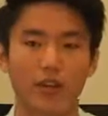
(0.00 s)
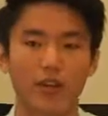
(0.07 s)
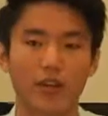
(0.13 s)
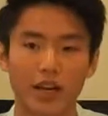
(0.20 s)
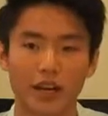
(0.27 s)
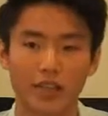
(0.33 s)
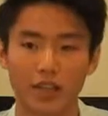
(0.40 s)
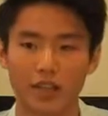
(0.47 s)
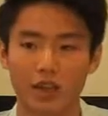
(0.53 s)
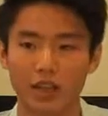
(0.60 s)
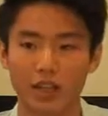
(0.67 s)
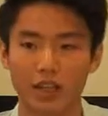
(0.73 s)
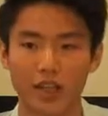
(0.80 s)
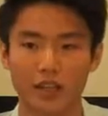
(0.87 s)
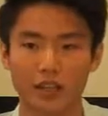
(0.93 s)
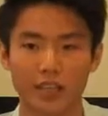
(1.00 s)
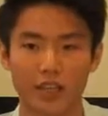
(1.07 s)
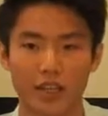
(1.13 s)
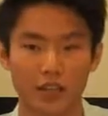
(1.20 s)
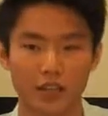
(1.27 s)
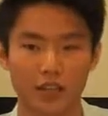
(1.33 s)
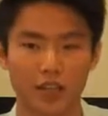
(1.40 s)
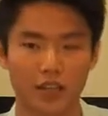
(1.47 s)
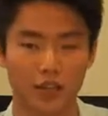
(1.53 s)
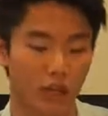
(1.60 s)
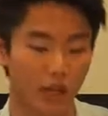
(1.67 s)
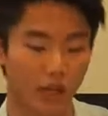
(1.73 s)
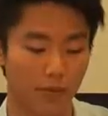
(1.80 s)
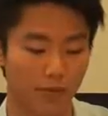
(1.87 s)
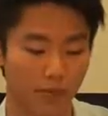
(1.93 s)
out I write out all the lines that are, that you know
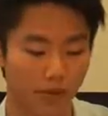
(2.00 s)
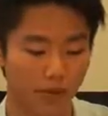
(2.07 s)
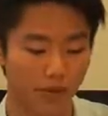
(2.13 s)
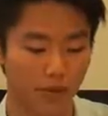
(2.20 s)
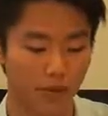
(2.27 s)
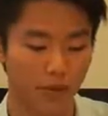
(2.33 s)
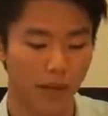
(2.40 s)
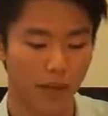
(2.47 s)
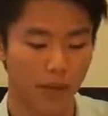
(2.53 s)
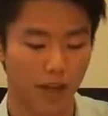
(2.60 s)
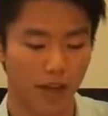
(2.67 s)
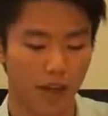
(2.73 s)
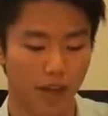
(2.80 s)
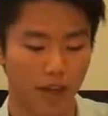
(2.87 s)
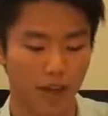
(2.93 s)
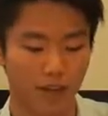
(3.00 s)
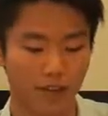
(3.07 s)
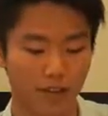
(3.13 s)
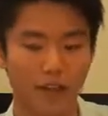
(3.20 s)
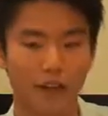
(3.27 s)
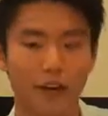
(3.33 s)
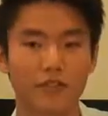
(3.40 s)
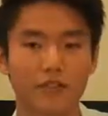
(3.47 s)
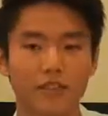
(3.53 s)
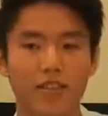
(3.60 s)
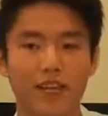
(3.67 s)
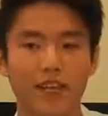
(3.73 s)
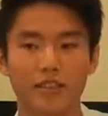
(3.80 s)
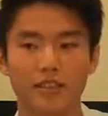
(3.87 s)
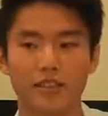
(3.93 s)
come forth, and then after
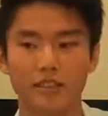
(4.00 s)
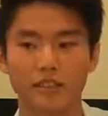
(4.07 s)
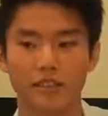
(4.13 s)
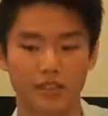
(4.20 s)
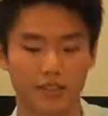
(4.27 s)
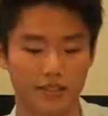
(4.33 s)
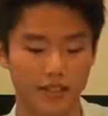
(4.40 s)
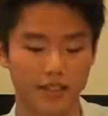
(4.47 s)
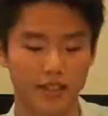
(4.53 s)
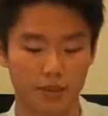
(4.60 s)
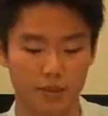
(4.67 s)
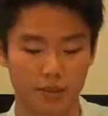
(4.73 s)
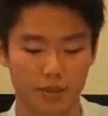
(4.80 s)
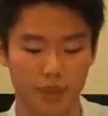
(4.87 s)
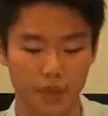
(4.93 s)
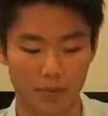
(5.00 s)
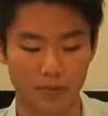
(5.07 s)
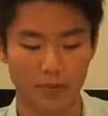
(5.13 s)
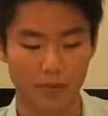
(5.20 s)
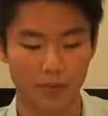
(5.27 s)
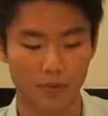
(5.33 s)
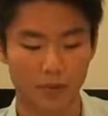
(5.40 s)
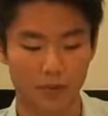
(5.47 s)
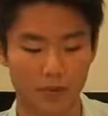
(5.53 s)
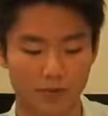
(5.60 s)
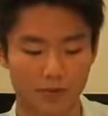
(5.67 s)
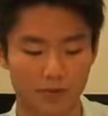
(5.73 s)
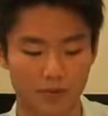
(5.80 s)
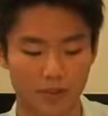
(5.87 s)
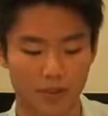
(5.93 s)
that, then comes the tapering.
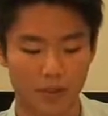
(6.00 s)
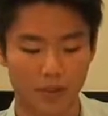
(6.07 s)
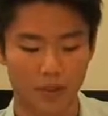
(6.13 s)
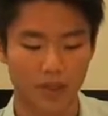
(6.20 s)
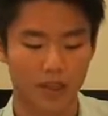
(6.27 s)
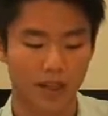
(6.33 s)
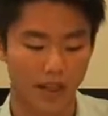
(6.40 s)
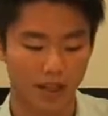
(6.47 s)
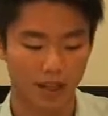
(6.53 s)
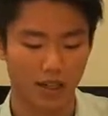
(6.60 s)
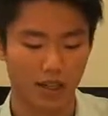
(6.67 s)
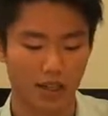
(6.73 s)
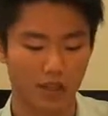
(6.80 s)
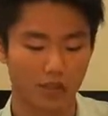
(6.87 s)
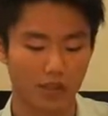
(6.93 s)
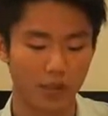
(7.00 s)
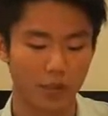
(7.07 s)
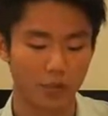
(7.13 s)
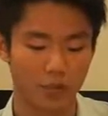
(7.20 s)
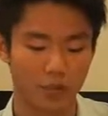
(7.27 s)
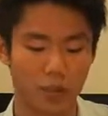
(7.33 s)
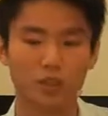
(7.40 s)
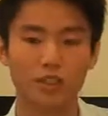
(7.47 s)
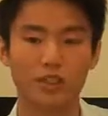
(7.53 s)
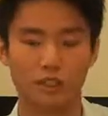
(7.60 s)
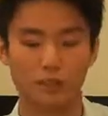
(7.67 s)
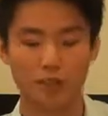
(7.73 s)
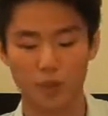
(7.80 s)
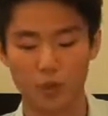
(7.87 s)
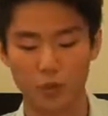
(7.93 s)
Uh, even from small things like
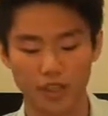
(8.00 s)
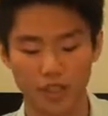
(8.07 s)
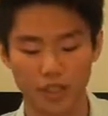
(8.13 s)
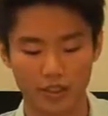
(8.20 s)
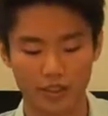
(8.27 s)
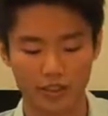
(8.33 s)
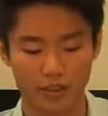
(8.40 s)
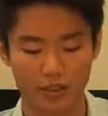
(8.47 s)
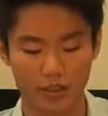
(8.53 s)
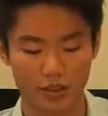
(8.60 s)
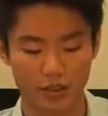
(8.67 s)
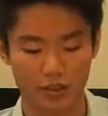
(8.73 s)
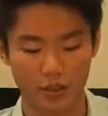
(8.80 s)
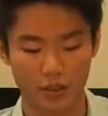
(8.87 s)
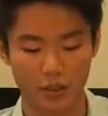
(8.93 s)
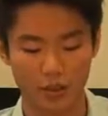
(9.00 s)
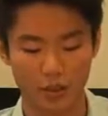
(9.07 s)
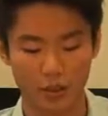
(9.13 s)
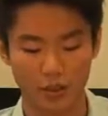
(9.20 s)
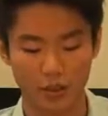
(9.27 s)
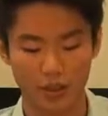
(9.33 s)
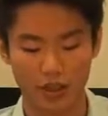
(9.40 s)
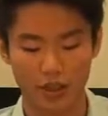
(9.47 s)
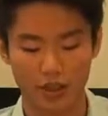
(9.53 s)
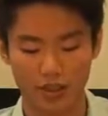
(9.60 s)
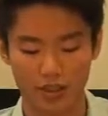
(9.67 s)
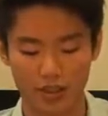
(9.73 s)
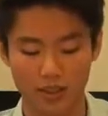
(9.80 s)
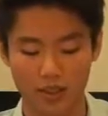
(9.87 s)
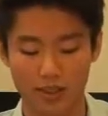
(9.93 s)
punctuation, as you can see, you know,
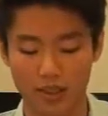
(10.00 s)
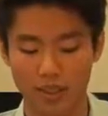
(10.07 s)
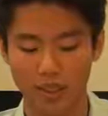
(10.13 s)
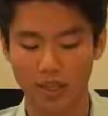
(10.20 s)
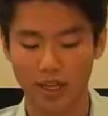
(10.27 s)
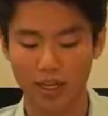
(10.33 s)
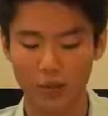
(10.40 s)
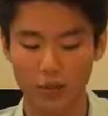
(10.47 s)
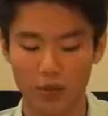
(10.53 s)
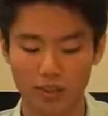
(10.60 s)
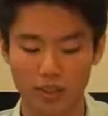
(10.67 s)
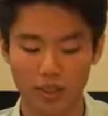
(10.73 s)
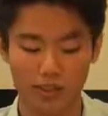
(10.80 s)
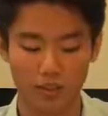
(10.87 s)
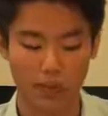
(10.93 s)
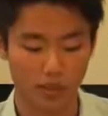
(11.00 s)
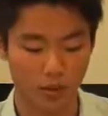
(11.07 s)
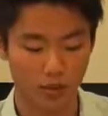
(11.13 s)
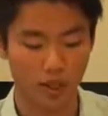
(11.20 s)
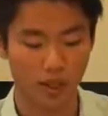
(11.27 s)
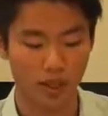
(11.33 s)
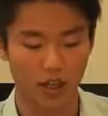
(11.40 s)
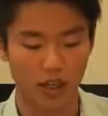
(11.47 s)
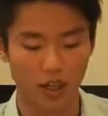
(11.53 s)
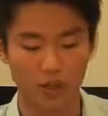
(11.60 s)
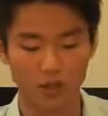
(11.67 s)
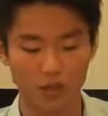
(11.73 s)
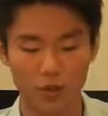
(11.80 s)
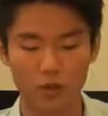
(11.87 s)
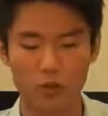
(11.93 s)
in the second line, water test uh,
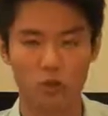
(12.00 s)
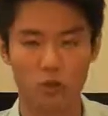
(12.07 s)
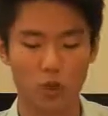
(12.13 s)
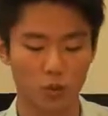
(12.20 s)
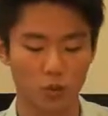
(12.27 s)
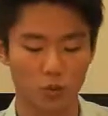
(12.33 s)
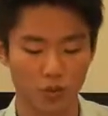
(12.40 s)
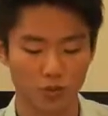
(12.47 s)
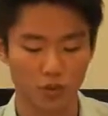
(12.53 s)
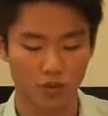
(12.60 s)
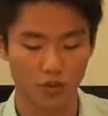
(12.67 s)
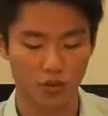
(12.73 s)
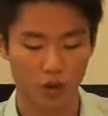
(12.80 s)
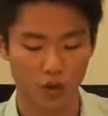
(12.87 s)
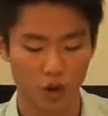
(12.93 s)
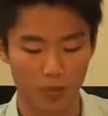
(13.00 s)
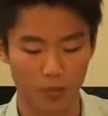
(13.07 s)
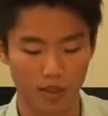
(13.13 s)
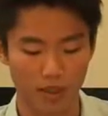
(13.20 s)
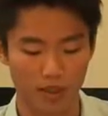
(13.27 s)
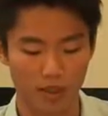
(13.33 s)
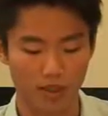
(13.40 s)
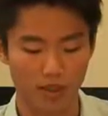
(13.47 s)
along down slope roof, comma,